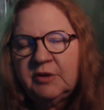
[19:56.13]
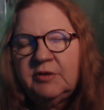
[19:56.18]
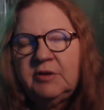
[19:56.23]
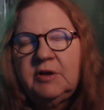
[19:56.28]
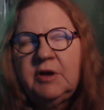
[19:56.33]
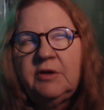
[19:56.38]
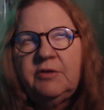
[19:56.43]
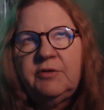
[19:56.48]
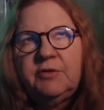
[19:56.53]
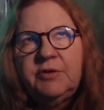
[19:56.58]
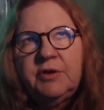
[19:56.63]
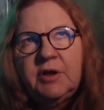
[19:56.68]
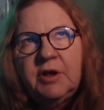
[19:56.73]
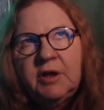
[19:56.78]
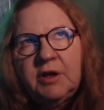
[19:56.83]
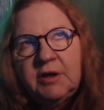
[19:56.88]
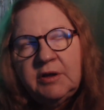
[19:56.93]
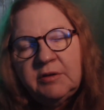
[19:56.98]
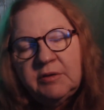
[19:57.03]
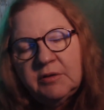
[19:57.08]
the other
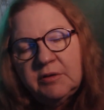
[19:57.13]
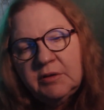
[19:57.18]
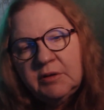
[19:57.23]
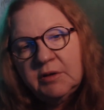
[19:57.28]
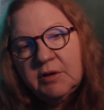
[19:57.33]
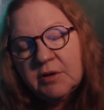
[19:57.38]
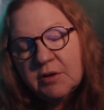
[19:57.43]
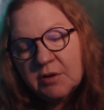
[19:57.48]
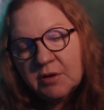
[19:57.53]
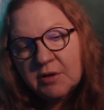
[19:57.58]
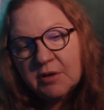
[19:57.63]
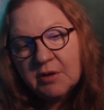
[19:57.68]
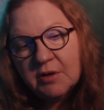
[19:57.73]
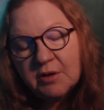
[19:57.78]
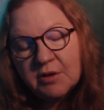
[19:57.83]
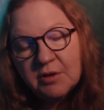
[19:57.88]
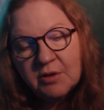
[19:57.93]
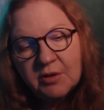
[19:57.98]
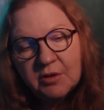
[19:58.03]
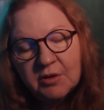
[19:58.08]
day,
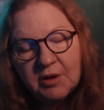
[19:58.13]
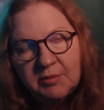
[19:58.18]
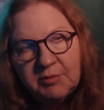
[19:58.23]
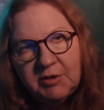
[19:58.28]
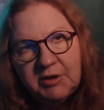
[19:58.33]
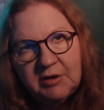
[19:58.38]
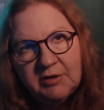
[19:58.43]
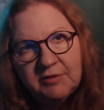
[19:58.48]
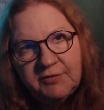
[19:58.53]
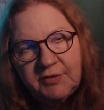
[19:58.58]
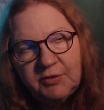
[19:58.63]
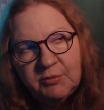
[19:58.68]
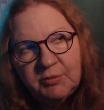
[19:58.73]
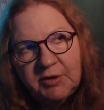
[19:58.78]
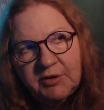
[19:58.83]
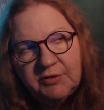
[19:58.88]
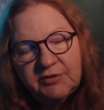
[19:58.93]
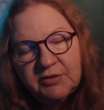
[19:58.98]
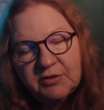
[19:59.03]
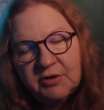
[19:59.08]
a few
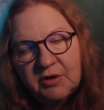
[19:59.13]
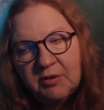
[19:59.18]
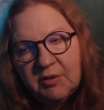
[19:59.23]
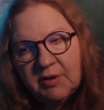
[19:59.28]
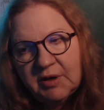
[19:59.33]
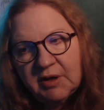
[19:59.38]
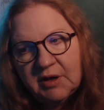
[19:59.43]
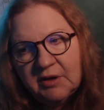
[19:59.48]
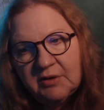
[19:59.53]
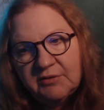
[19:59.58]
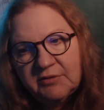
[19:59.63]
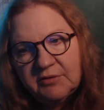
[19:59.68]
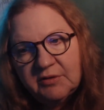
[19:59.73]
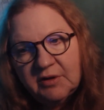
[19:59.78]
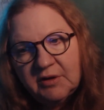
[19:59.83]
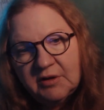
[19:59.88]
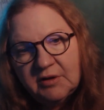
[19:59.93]
months ago, I guess,